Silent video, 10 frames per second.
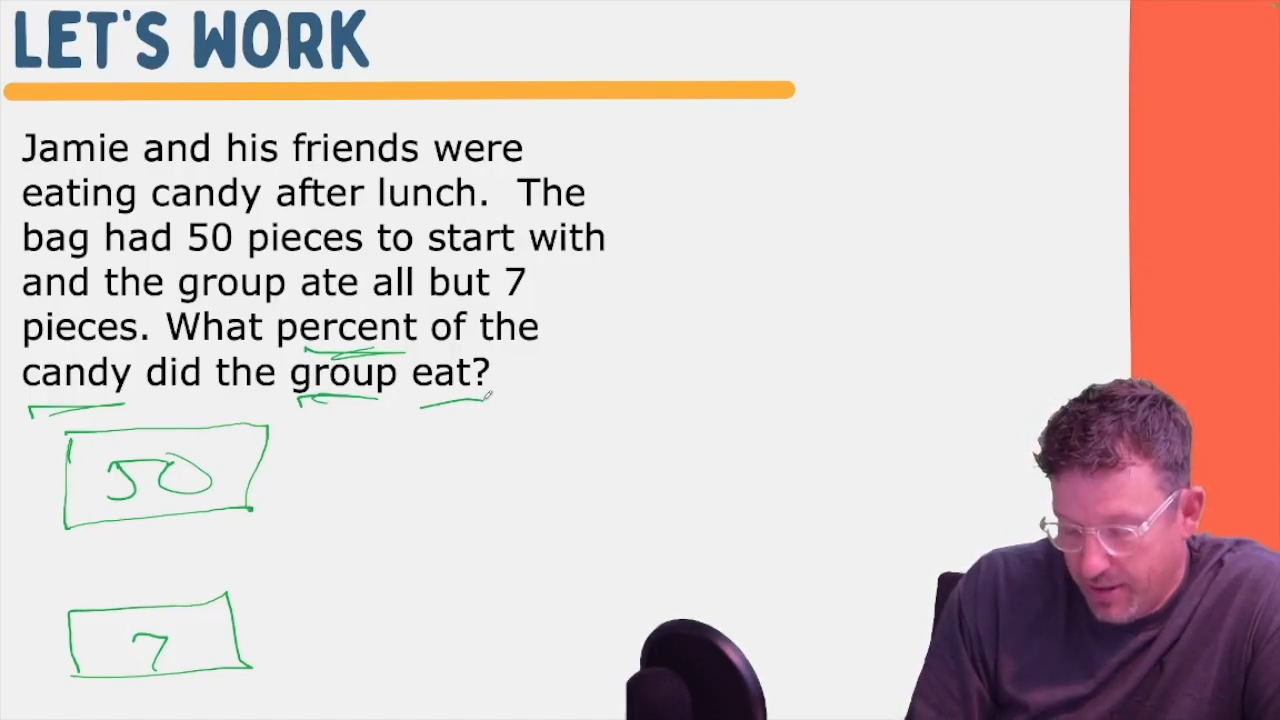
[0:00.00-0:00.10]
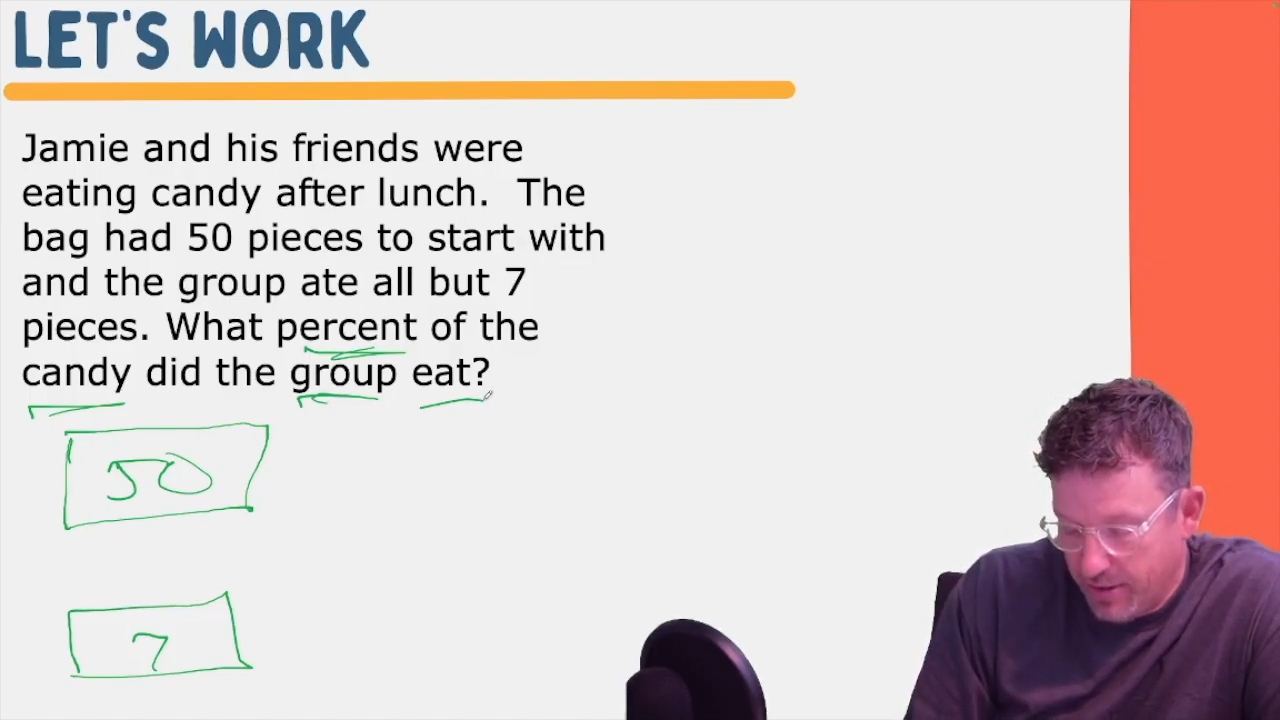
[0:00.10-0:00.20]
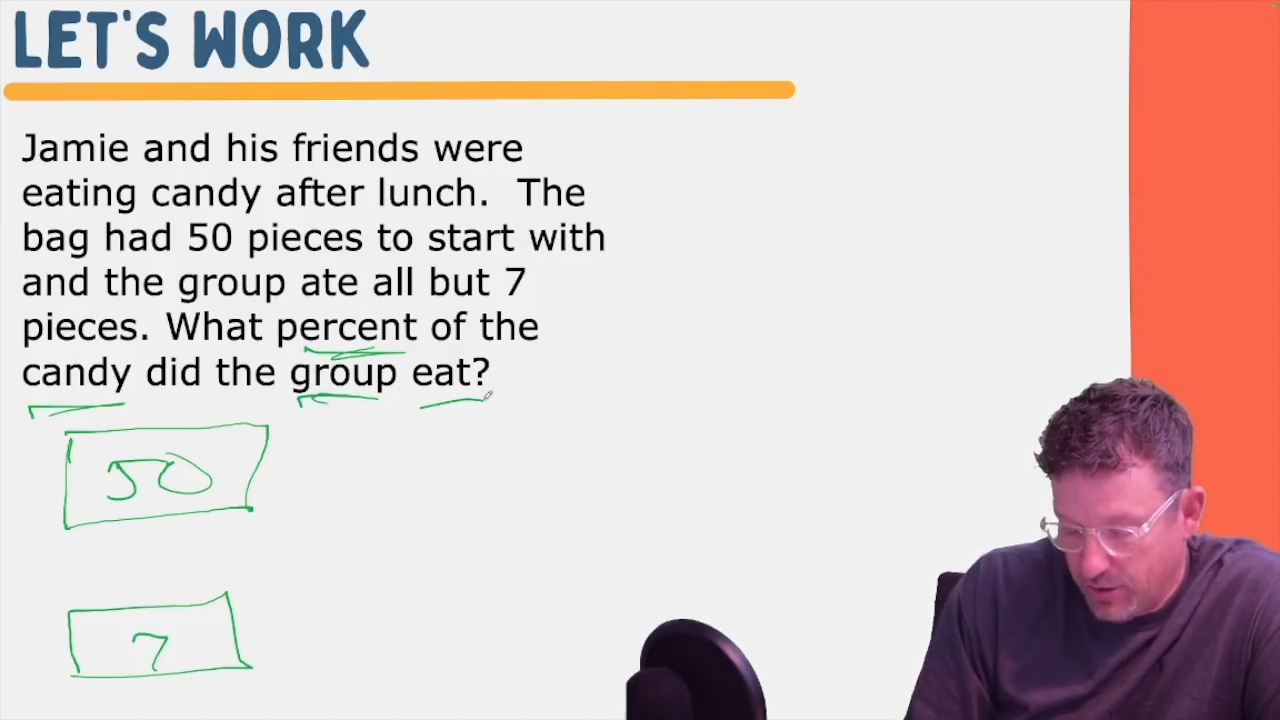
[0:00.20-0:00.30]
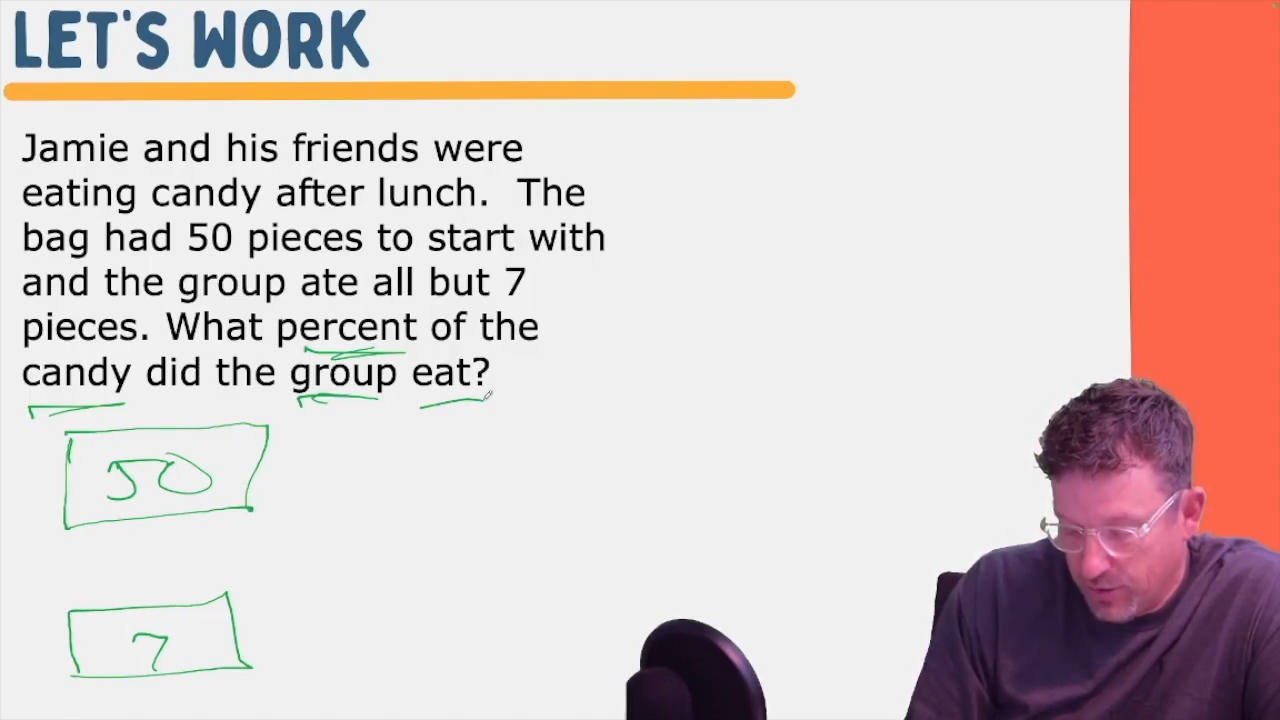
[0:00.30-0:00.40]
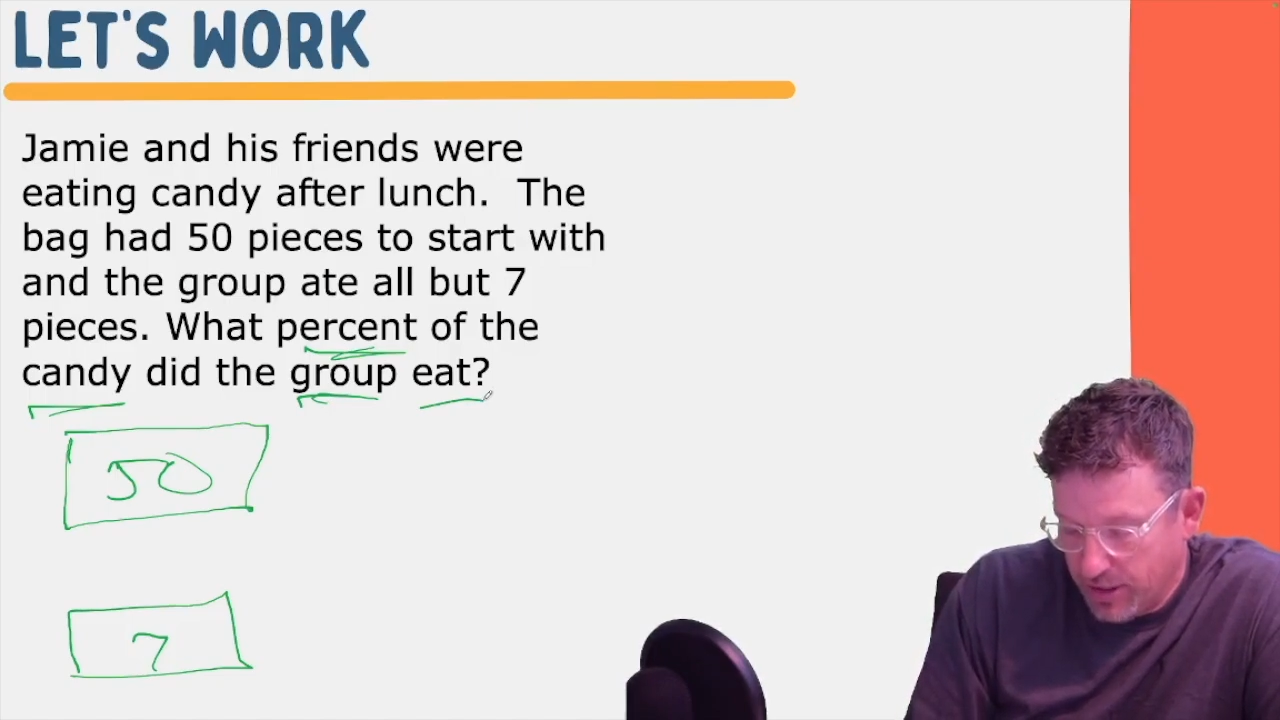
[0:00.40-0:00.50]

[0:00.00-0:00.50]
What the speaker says: there's only